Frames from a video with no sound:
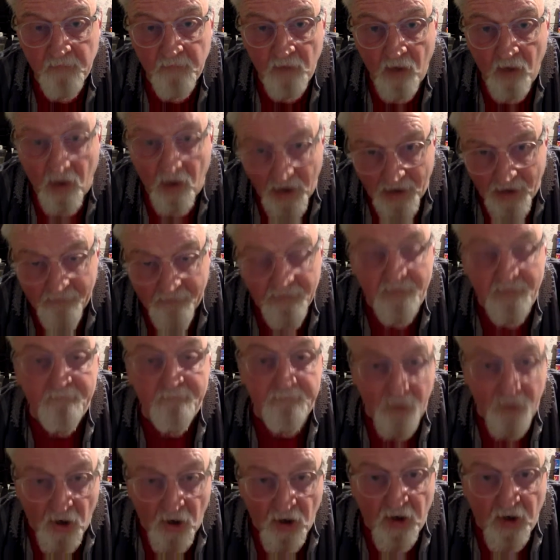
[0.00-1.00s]
I have at
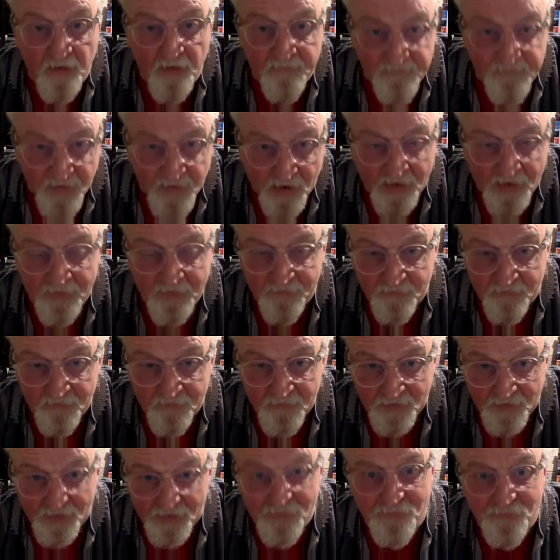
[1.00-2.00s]
birthdays and
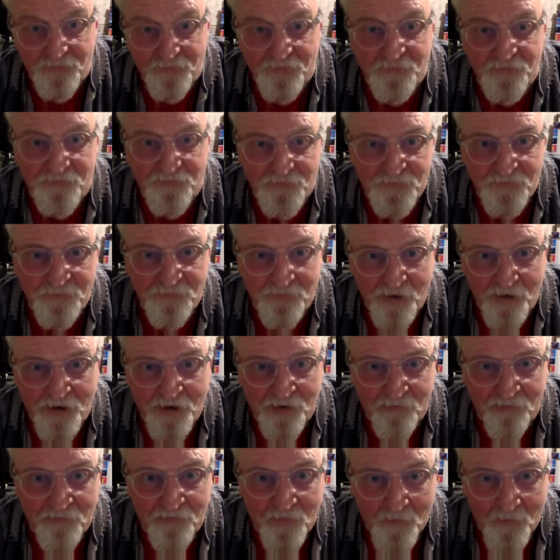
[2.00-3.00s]
things because she
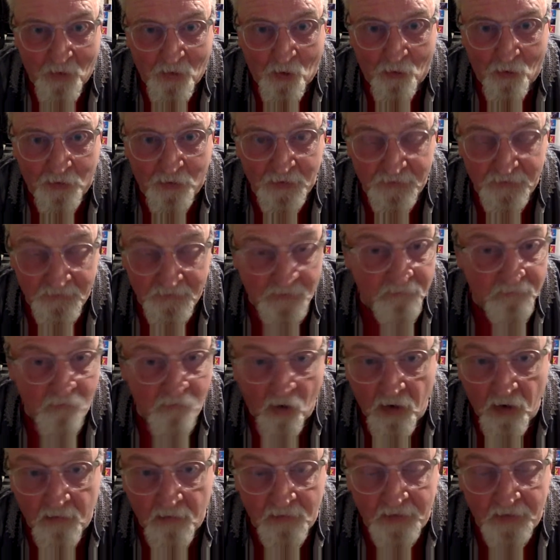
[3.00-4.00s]
well reminds me,
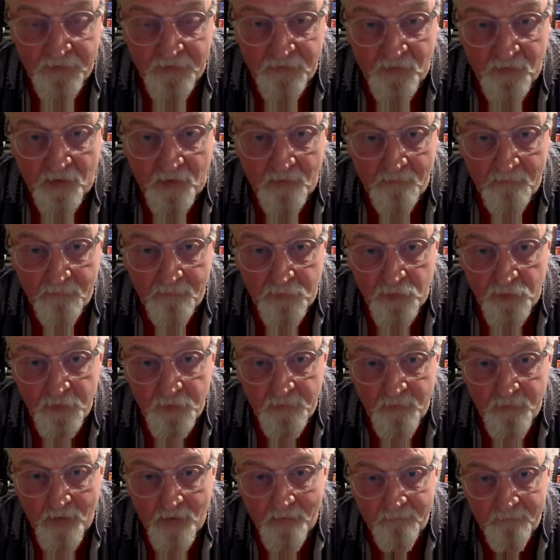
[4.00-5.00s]
right, well, that's what a
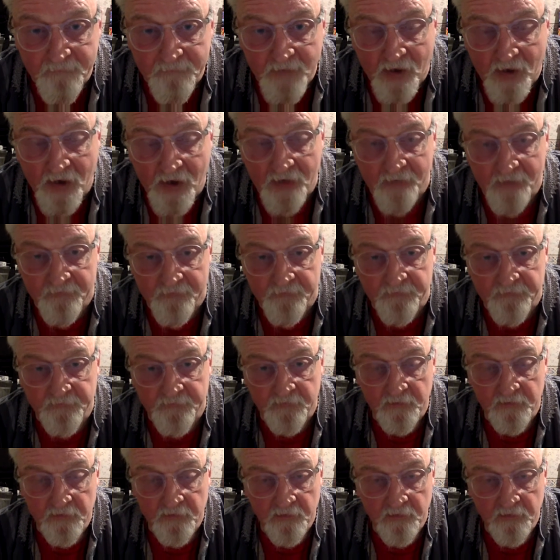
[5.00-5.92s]
good mum does.